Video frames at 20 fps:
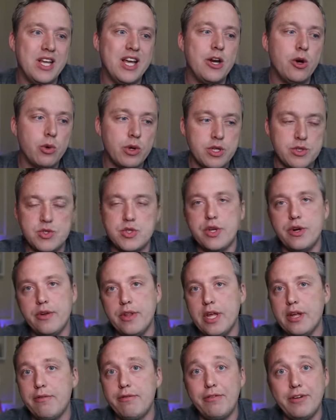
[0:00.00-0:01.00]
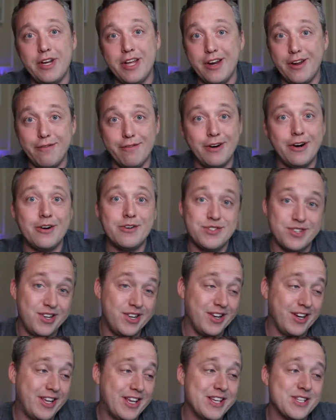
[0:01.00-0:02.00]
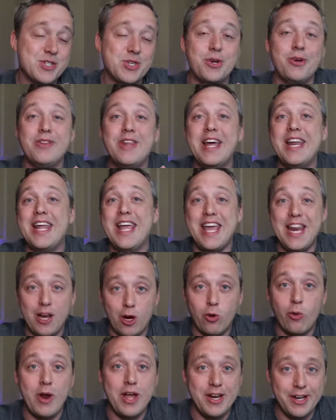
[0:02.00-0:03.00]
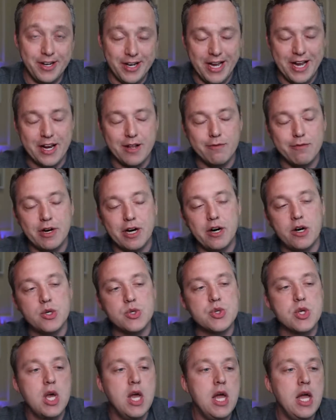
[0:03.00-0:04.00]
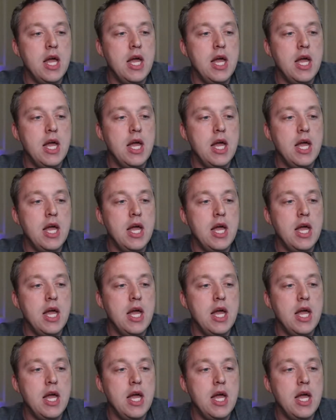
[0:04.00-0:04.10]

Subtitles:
And I don't consider that free antivirus. I consider that integrated antivirus.